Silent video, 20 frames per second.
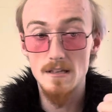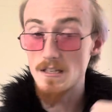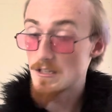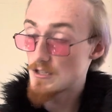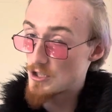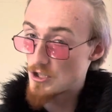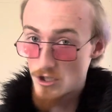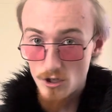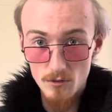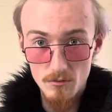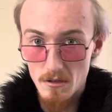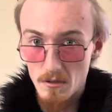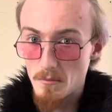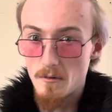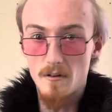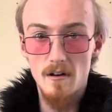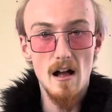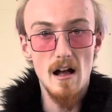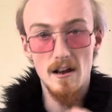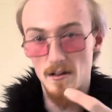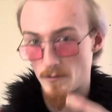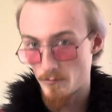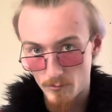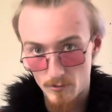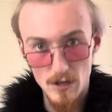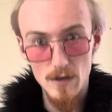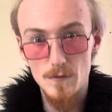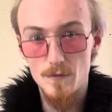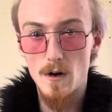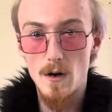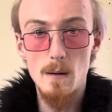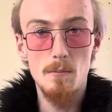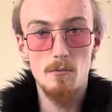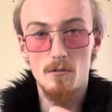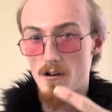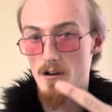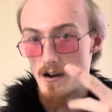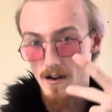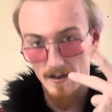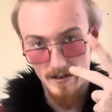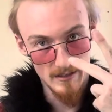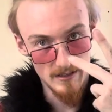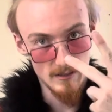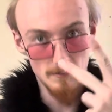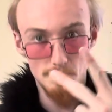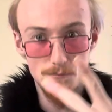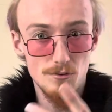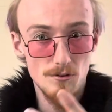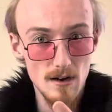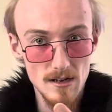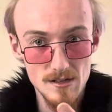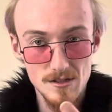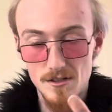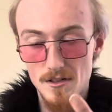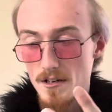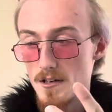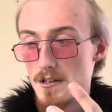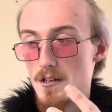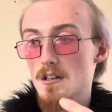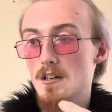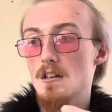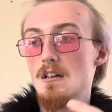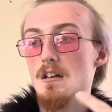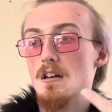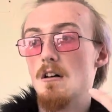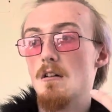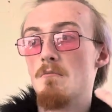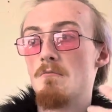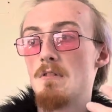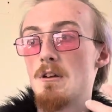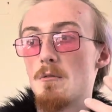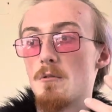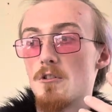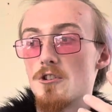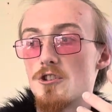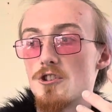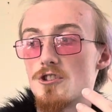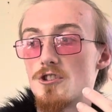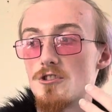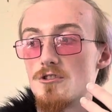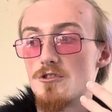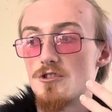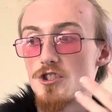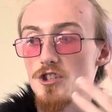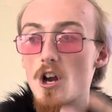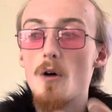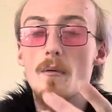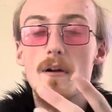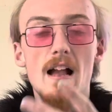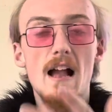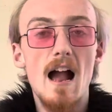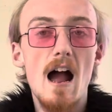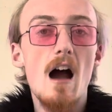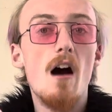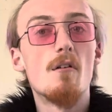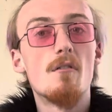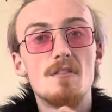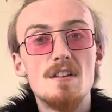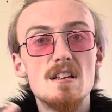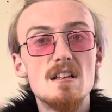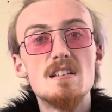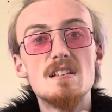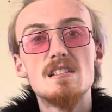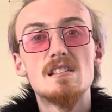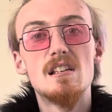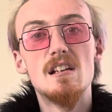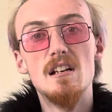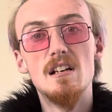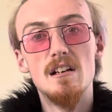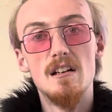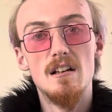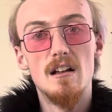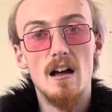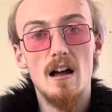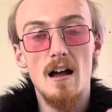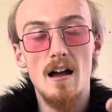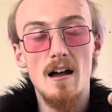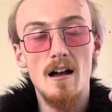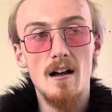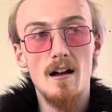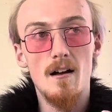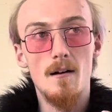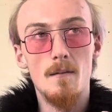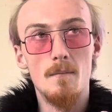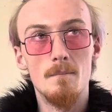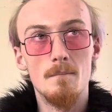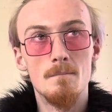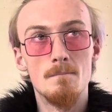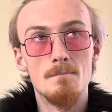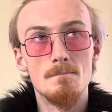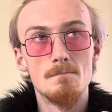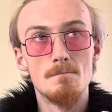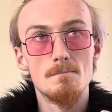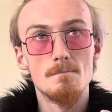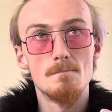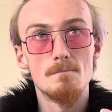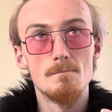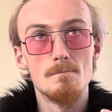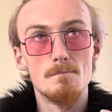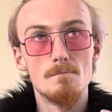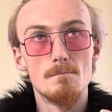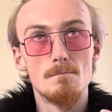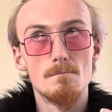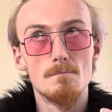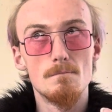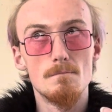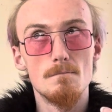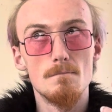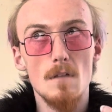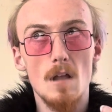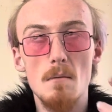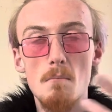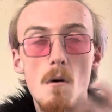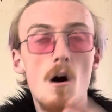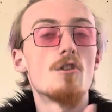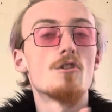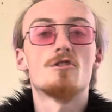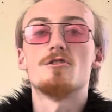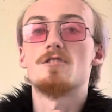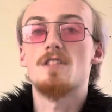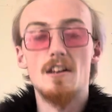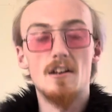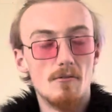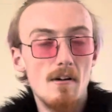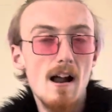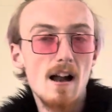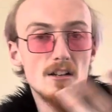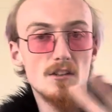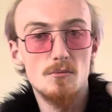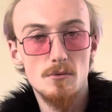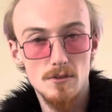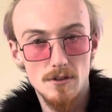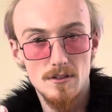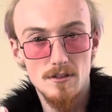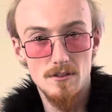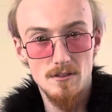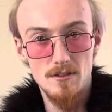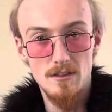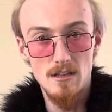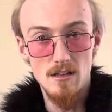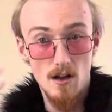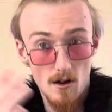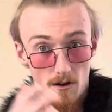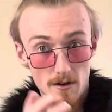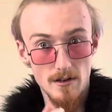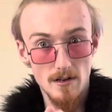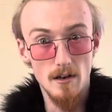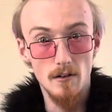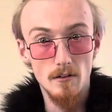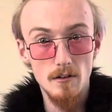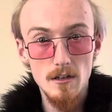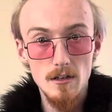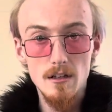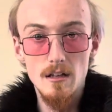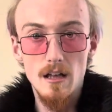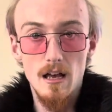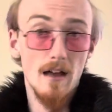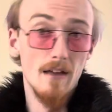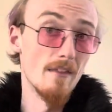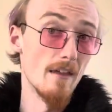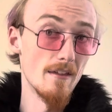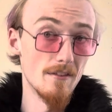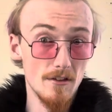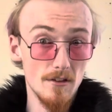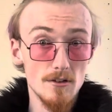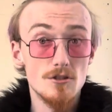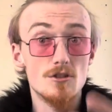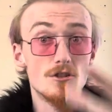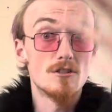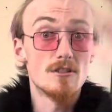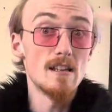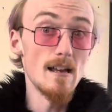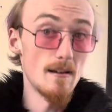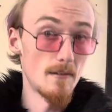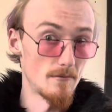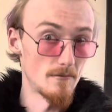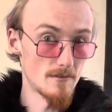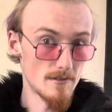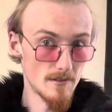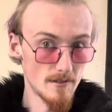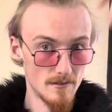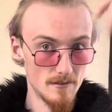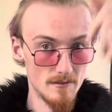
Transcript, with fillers: EQing, we were adding reverb, we were adding compressor. We were sh showing how these um, modules interact with the audio and then thus your sound.